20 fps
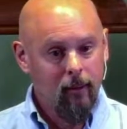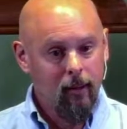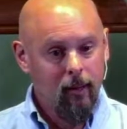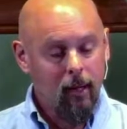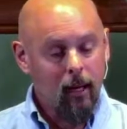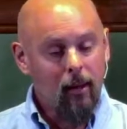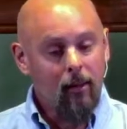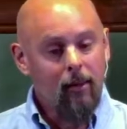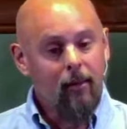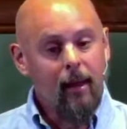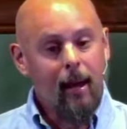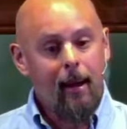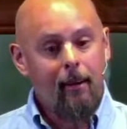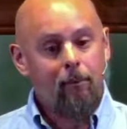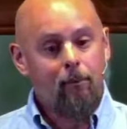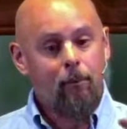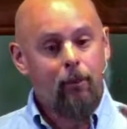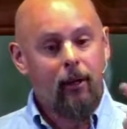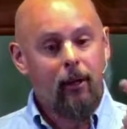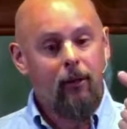And
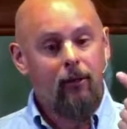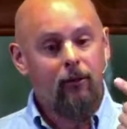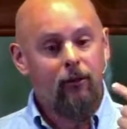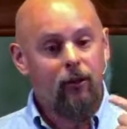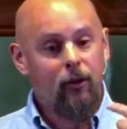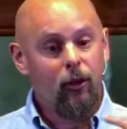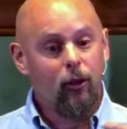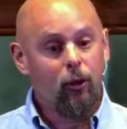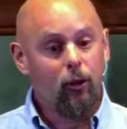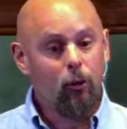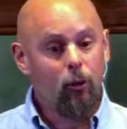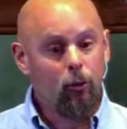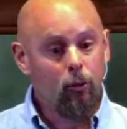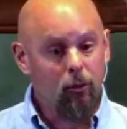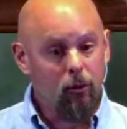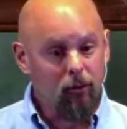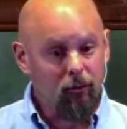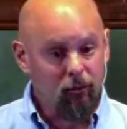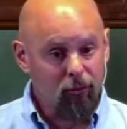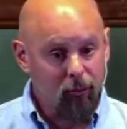that brings you
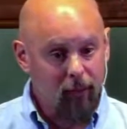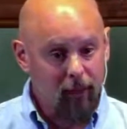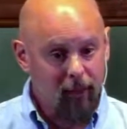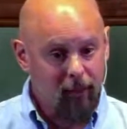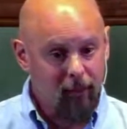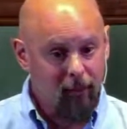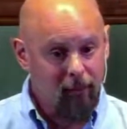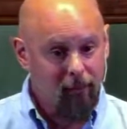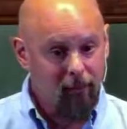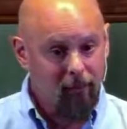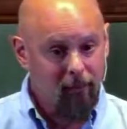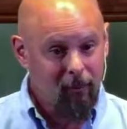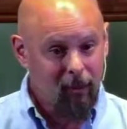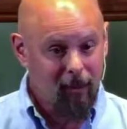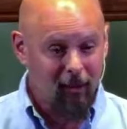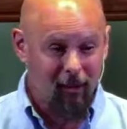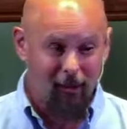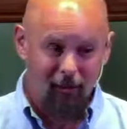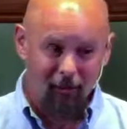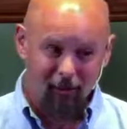the freedom,
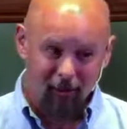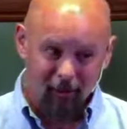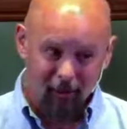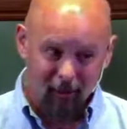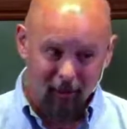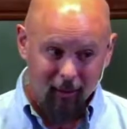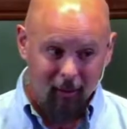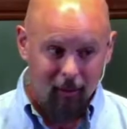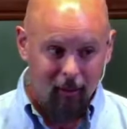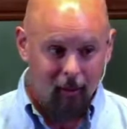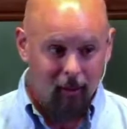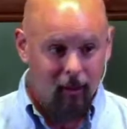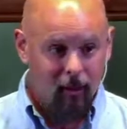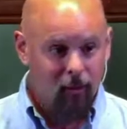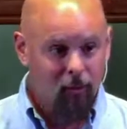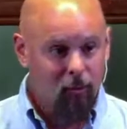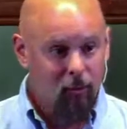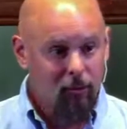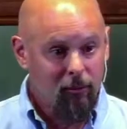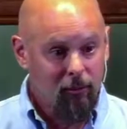because,
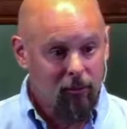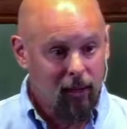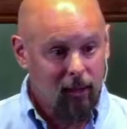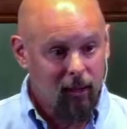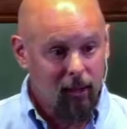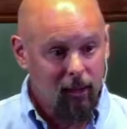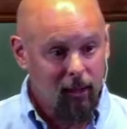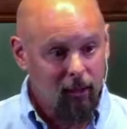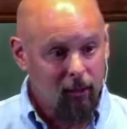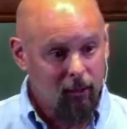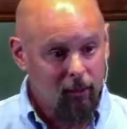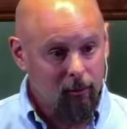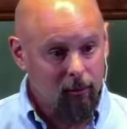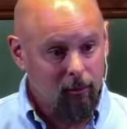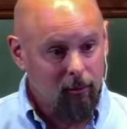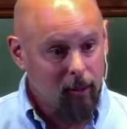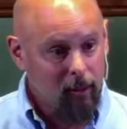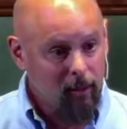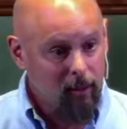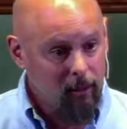as we've said here
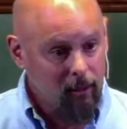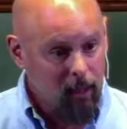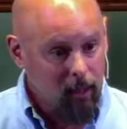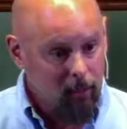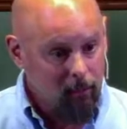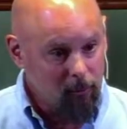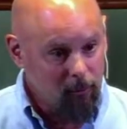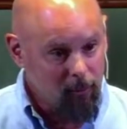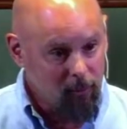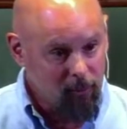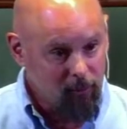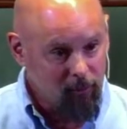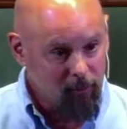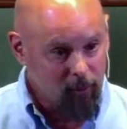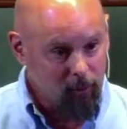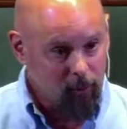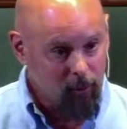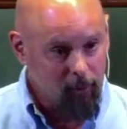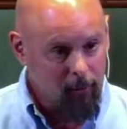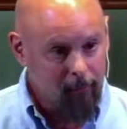many times
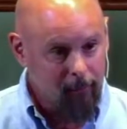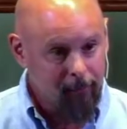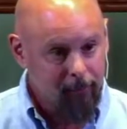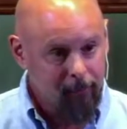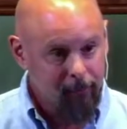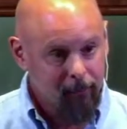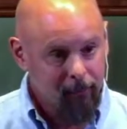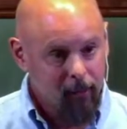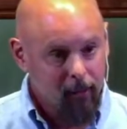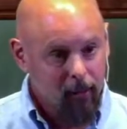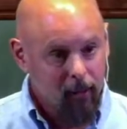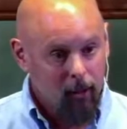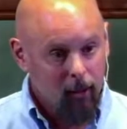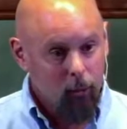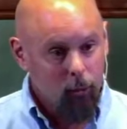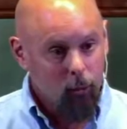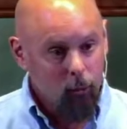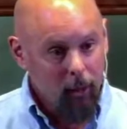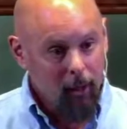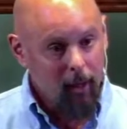before,
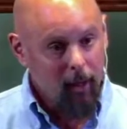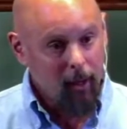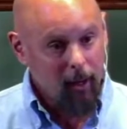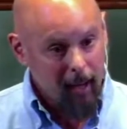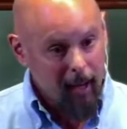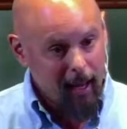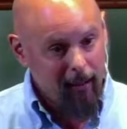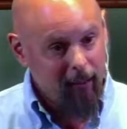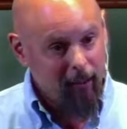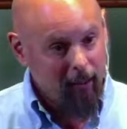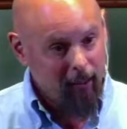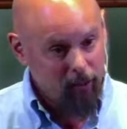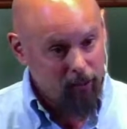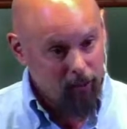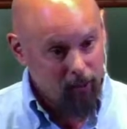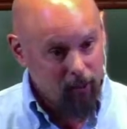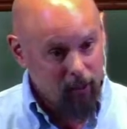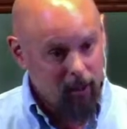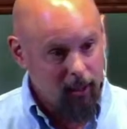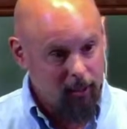we are having a
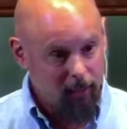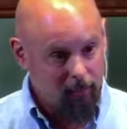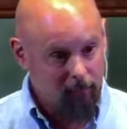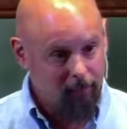dream,